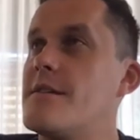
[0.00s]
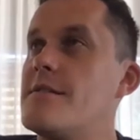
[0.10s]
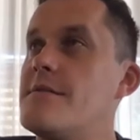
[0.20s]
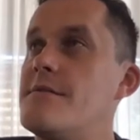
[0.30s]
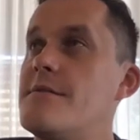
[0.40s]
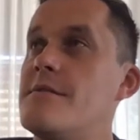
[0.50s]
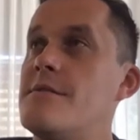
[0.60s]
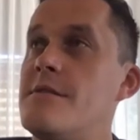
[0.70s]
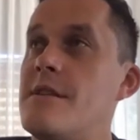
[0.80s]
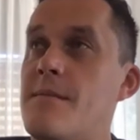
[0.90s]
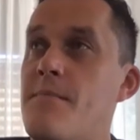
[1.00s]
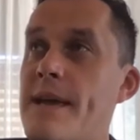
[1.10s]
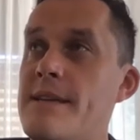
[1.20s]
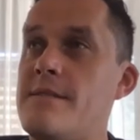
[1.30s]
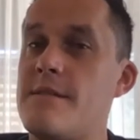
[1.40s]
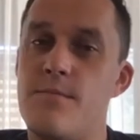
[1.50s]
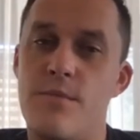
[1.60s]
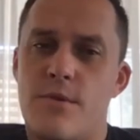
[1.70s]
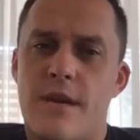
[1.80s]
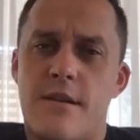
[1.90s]
is that the basic
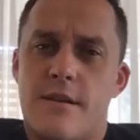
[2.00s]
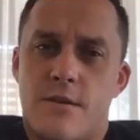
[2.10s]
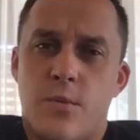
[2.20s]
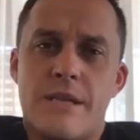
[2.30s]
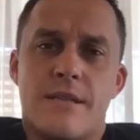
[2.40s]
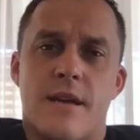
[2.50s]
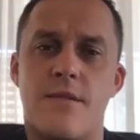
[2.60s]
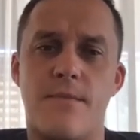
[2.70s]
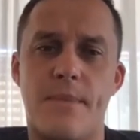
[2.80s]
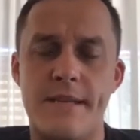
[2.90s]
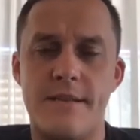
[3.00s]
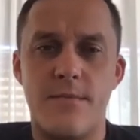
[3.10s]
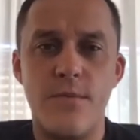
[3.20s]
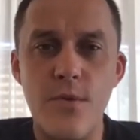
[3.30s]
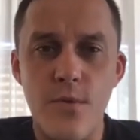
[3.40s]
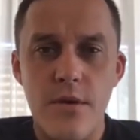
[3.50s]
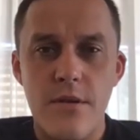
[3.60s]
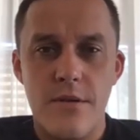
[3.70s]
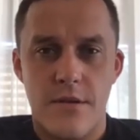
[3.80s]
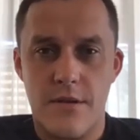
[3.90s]
move it was kind of basic move,
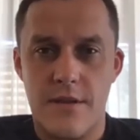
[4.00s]
not